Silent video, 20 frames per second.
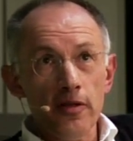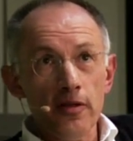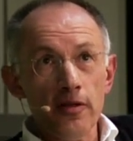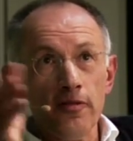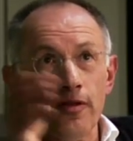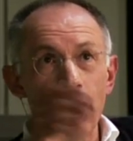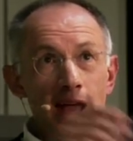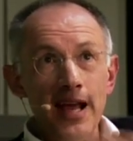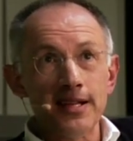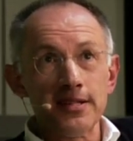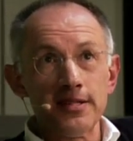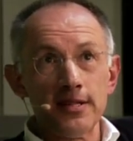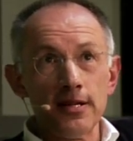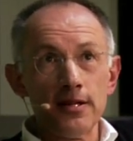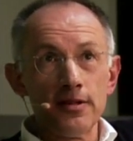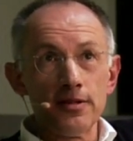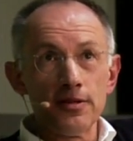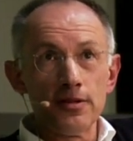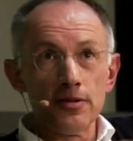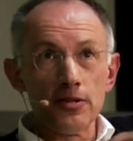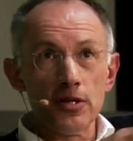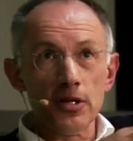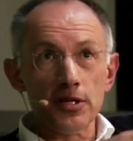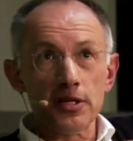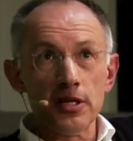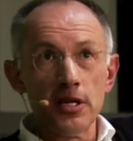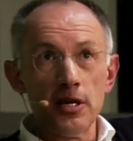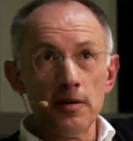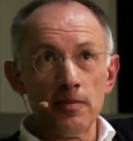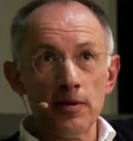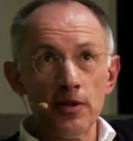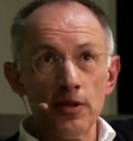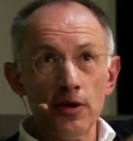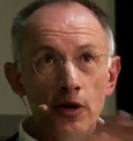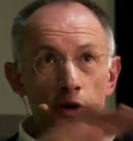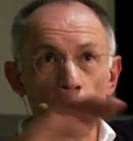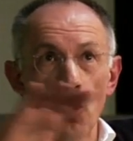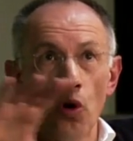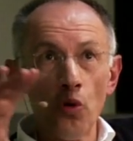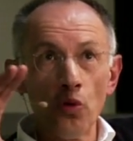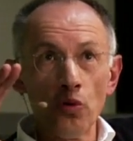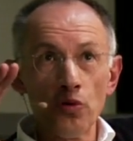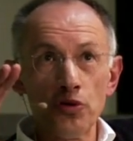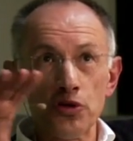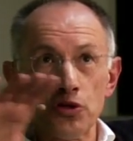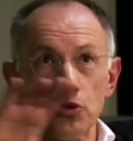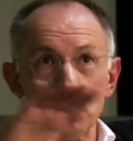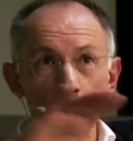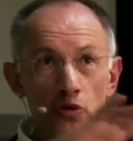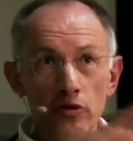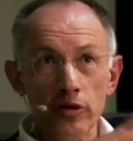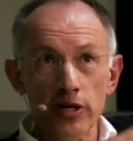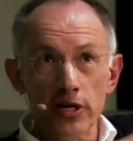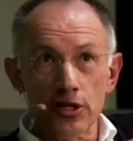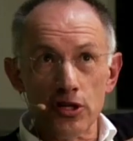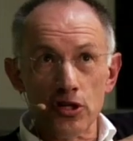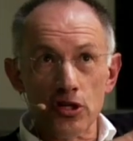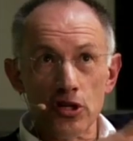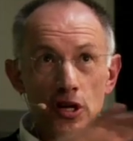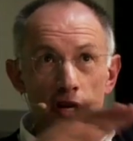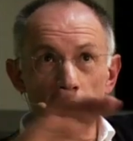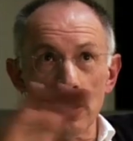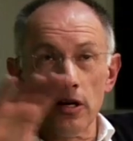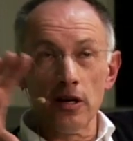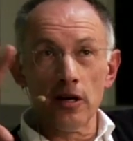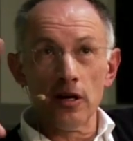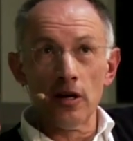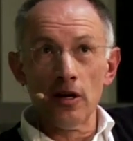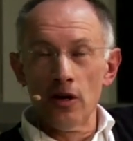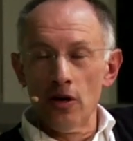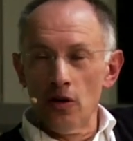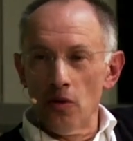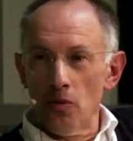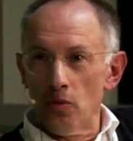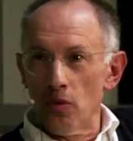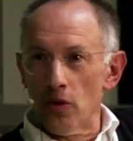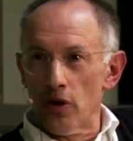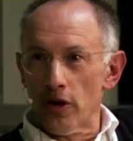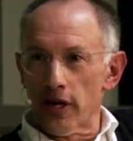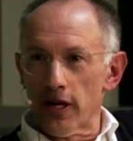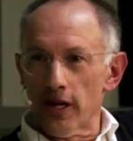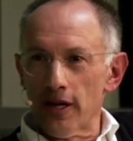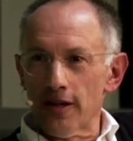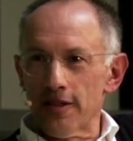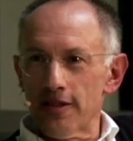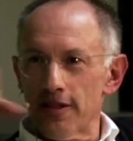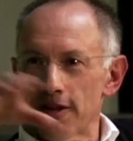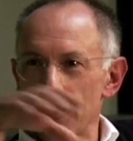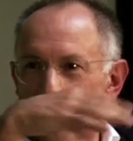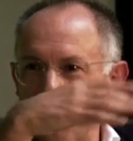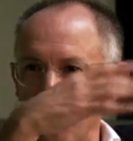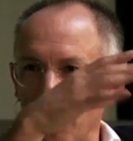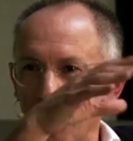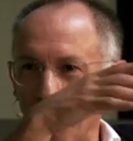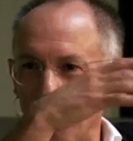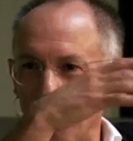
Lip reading: vaccines and just keeping the cold storage chain working, things that